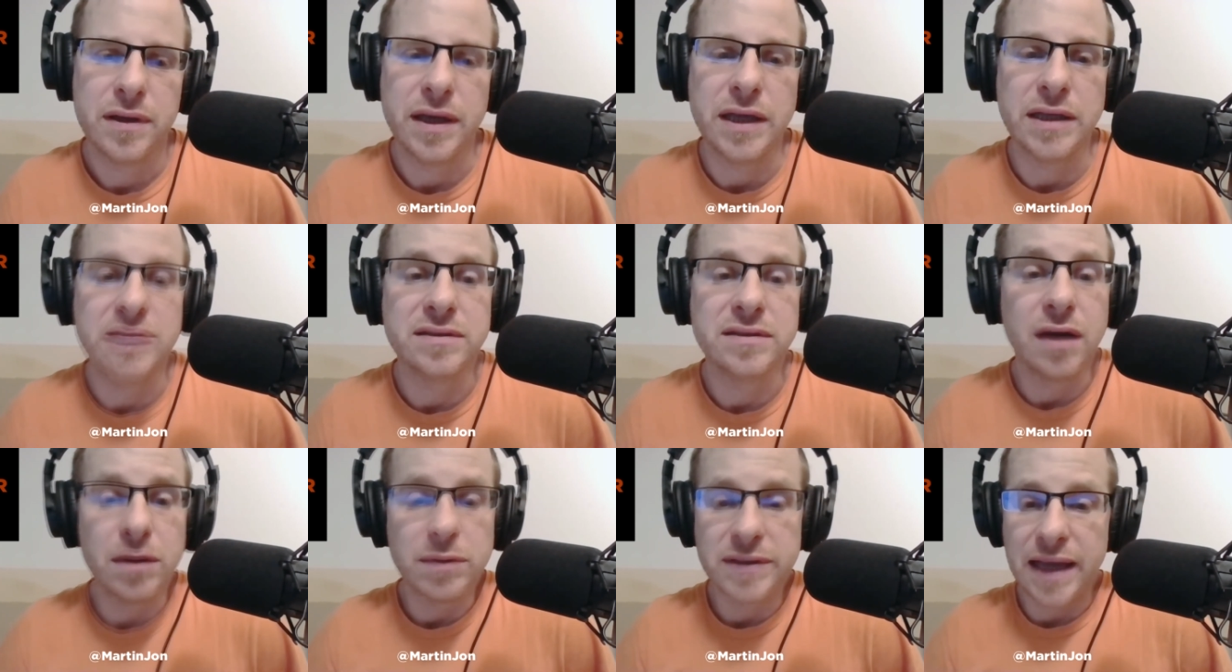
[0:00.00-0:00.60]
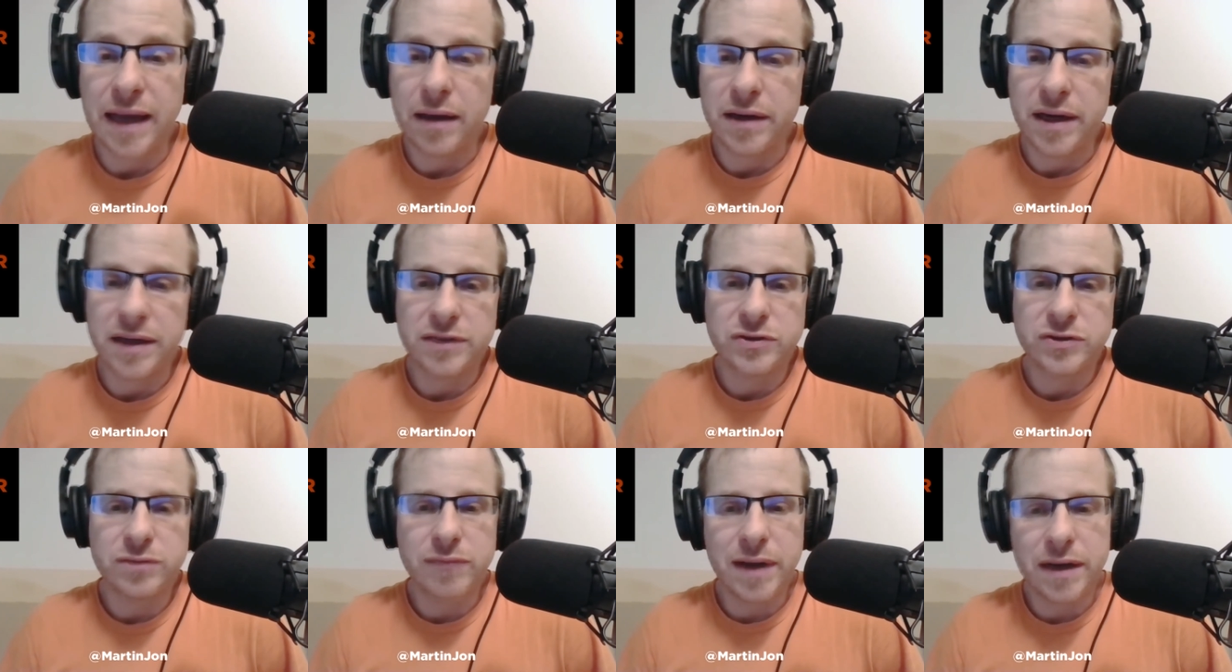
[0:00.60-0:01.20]
He doubled down on
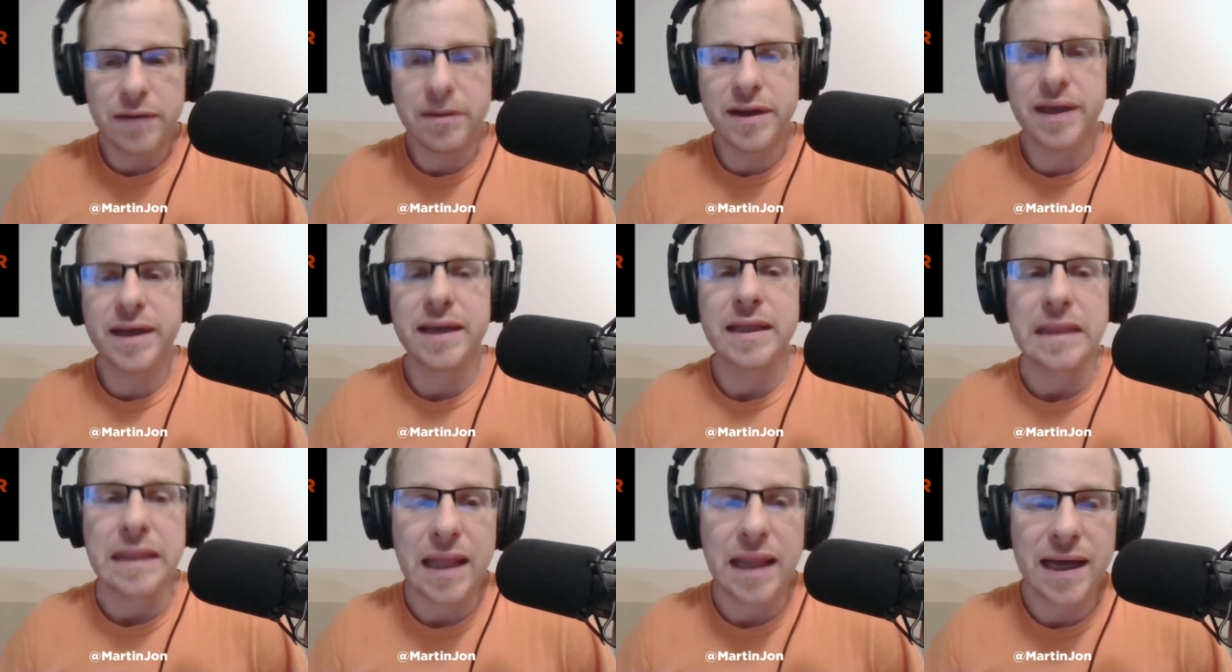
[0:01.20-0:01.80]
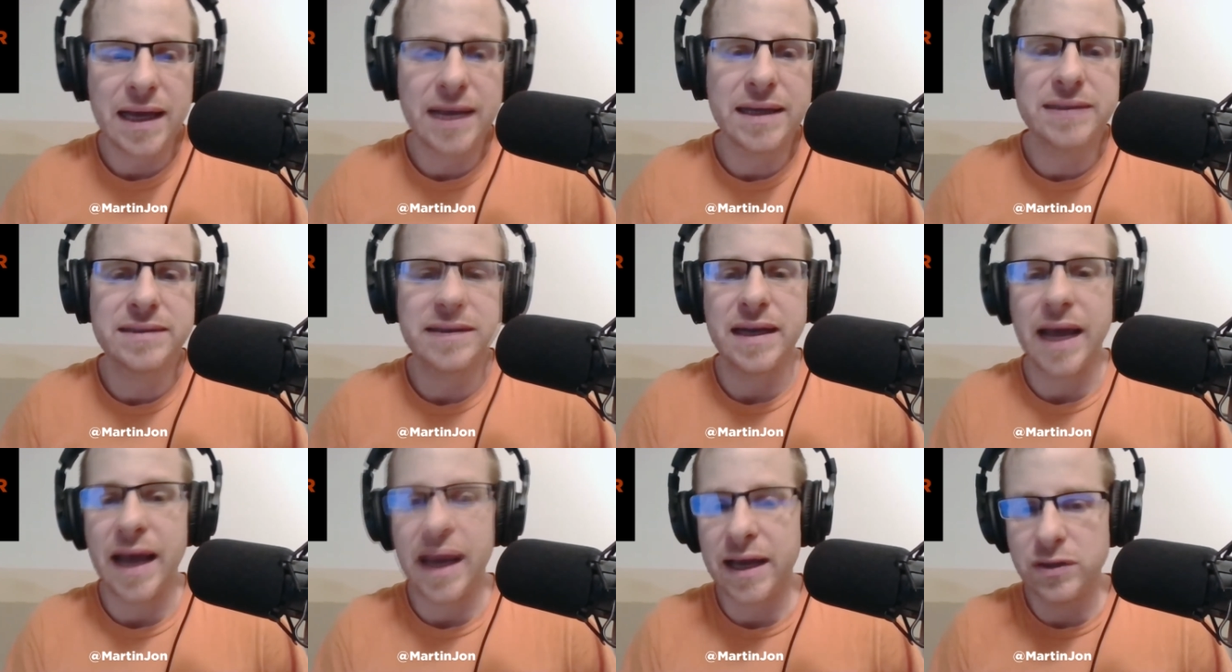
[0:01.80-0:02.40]
his rhetoric and lies
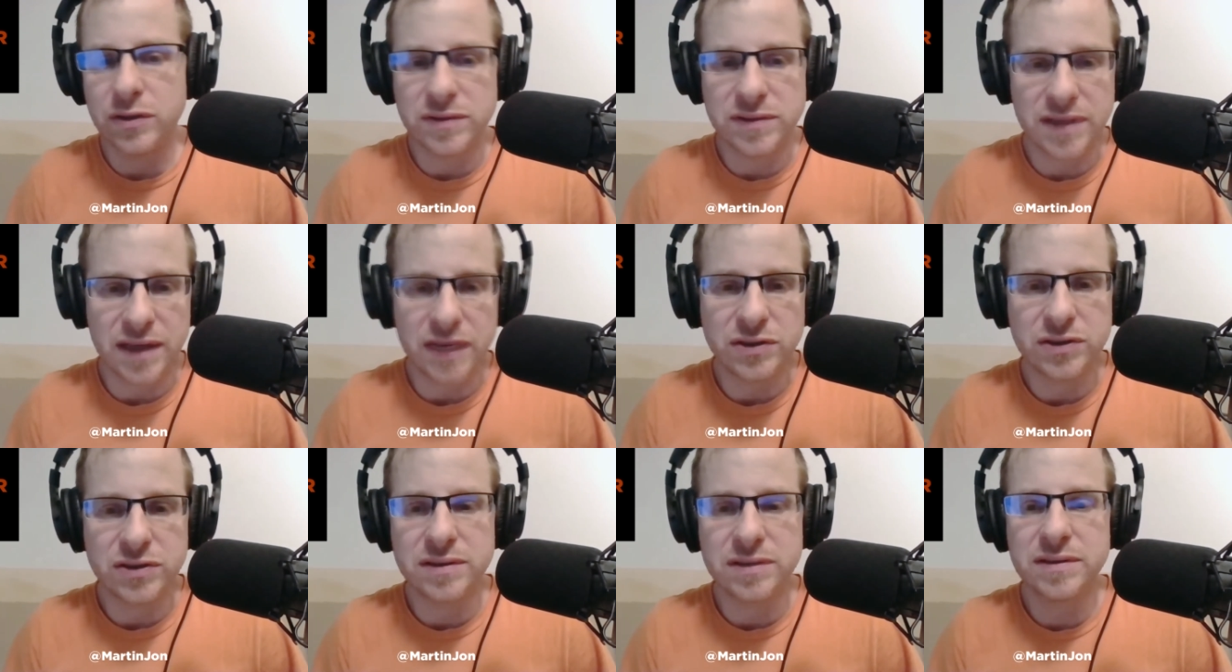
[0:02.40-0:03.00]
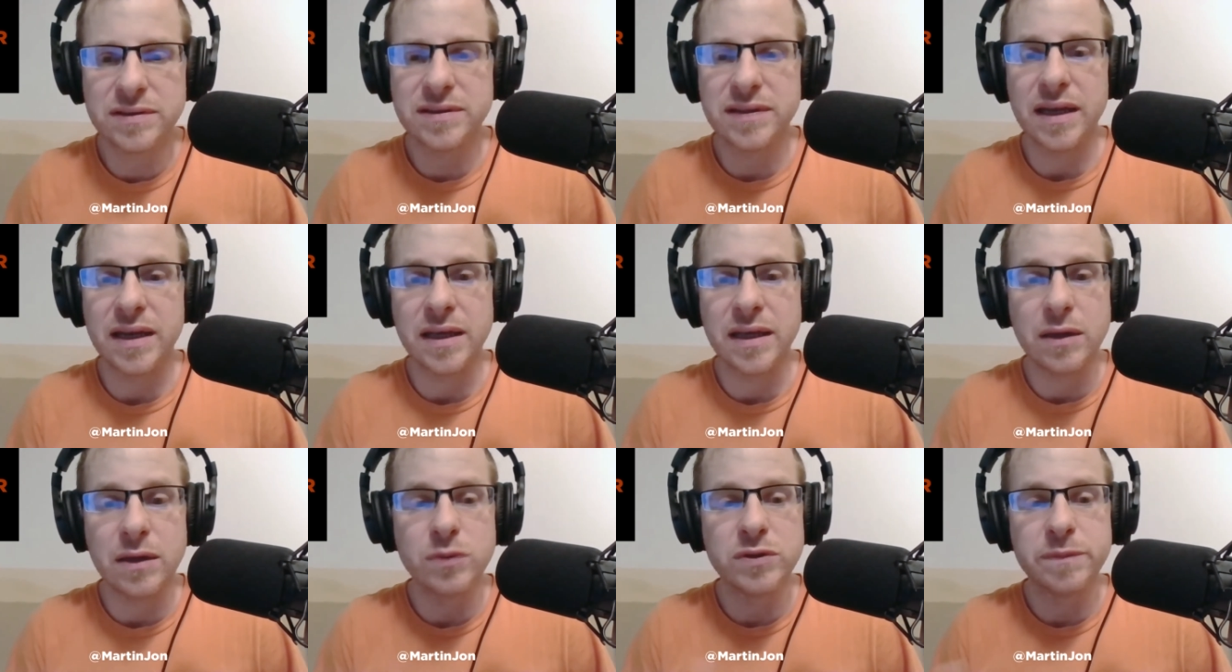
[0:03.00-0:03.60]
and accusations that
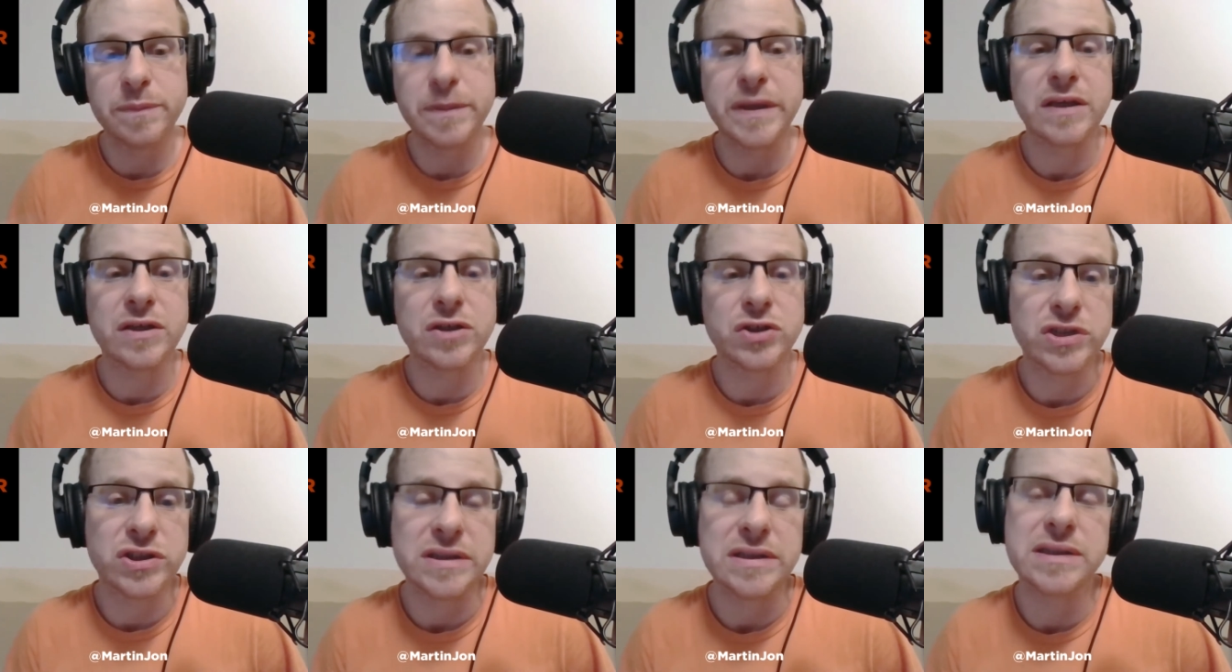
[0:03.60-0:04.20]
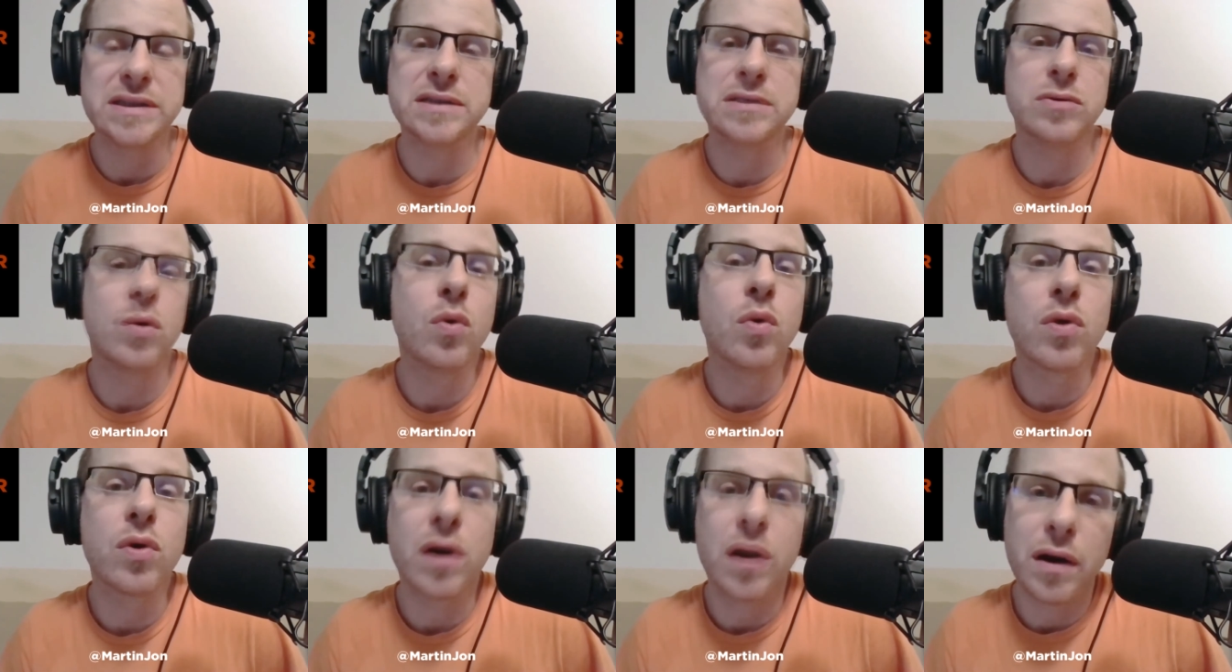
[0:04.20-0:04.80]
he was being cheated
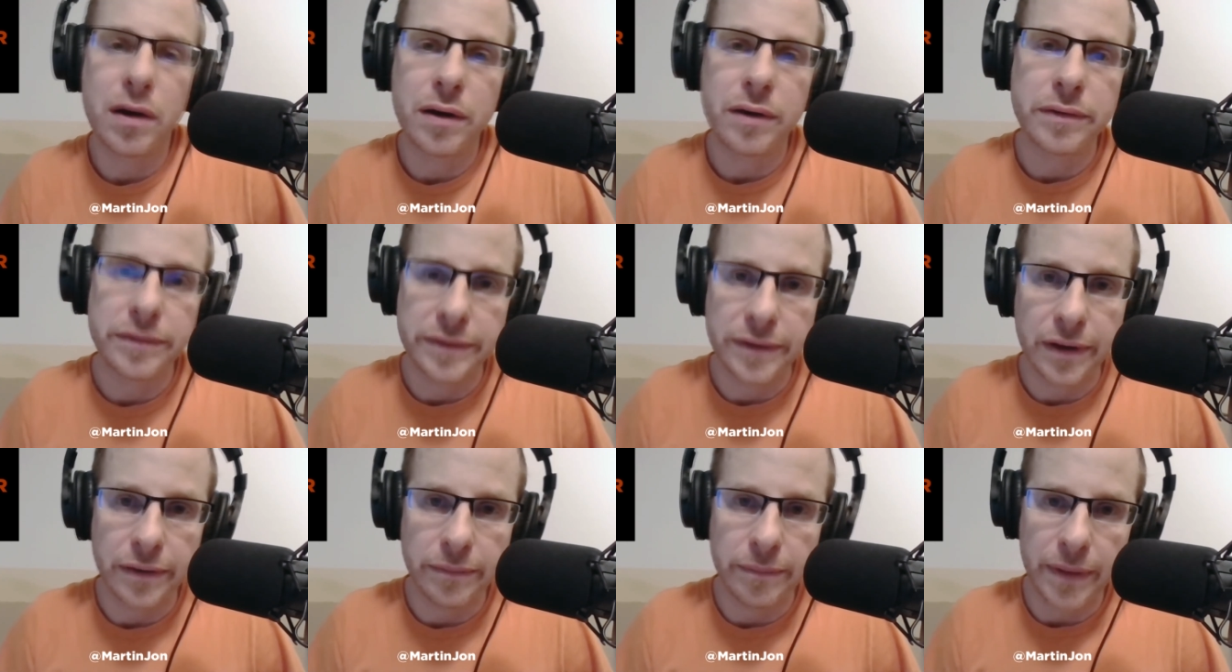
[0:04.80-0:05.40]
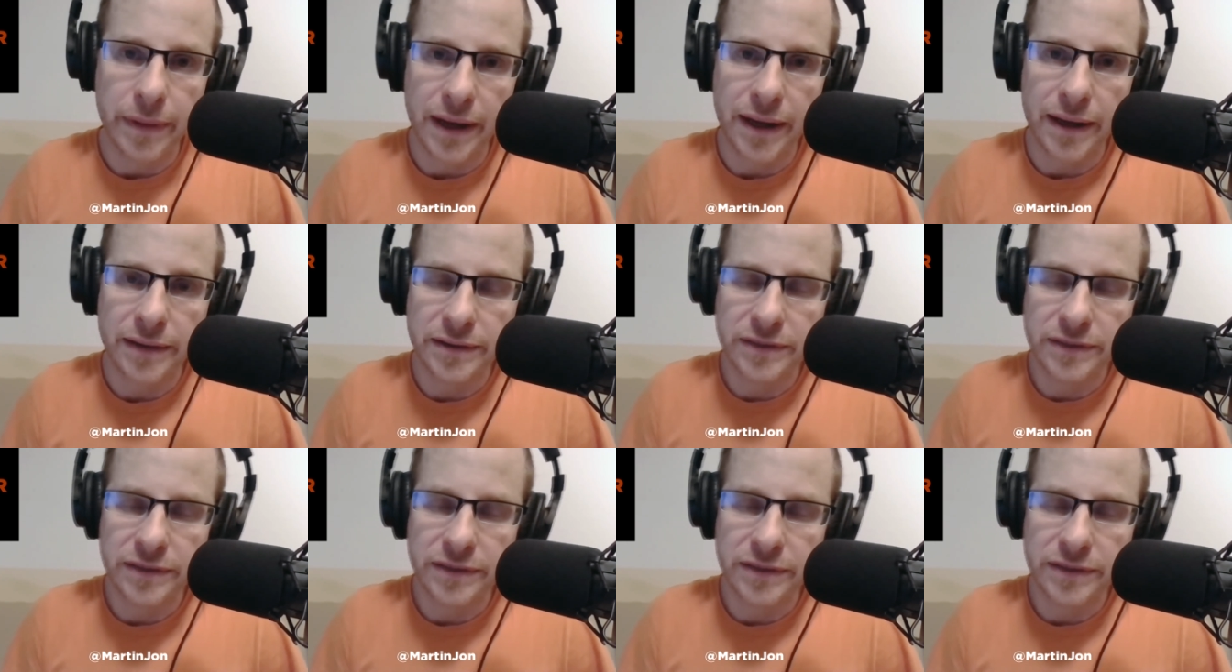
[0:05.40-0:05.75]
or hard done by.